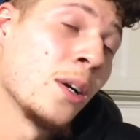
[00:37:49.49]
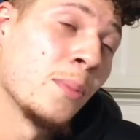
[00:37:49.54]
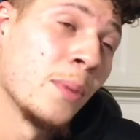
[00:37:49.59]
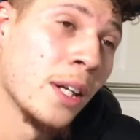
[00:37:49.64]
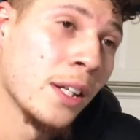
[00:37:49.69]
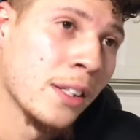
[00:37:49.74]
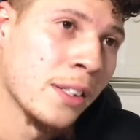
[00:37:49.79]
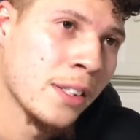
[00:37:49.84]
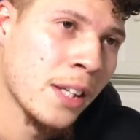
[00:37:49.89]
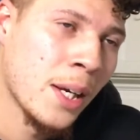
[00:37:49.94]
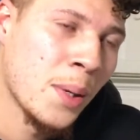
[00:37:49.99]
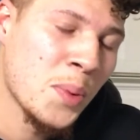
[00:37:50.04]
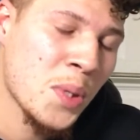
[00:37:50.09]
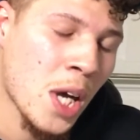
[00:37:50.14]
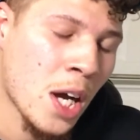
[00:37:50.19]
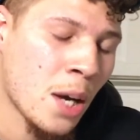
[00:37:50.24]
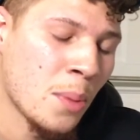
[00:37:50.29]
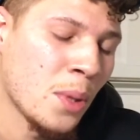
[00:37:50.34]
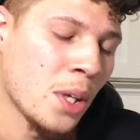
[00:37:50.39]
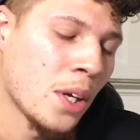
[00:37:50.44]
but at the same
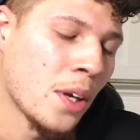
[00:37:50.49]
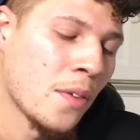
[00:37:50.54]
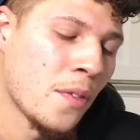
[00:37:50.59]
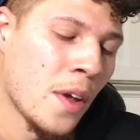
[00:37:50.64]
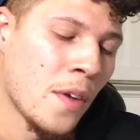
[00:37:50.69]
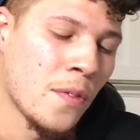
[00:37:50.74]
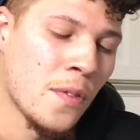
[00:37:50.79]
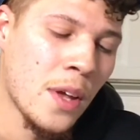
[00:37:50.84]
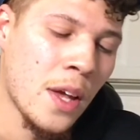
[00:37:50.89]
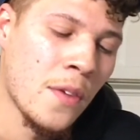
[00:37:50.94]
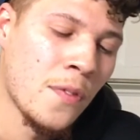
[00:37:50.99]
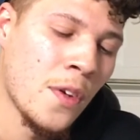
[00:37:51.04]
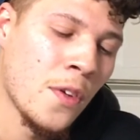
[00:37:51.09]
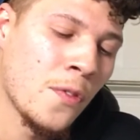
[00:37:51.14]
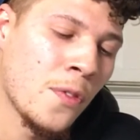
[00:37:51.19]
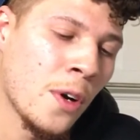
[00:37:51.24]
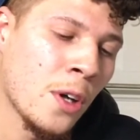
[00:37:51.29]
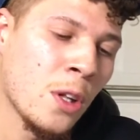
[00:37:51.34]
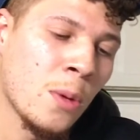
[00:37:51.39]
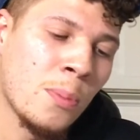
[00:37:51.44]
time, like if it
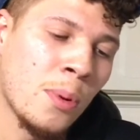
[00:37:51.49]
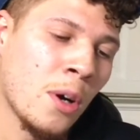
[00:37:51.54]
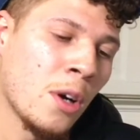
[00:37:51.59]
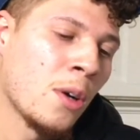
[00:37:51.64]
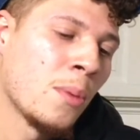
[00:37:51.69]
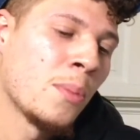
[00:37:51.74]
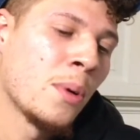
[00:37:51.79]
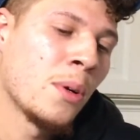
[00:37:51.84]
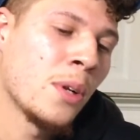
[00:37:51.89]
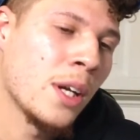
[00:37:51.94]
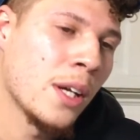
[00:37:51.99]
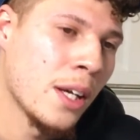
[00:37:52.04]
fall apart, bro,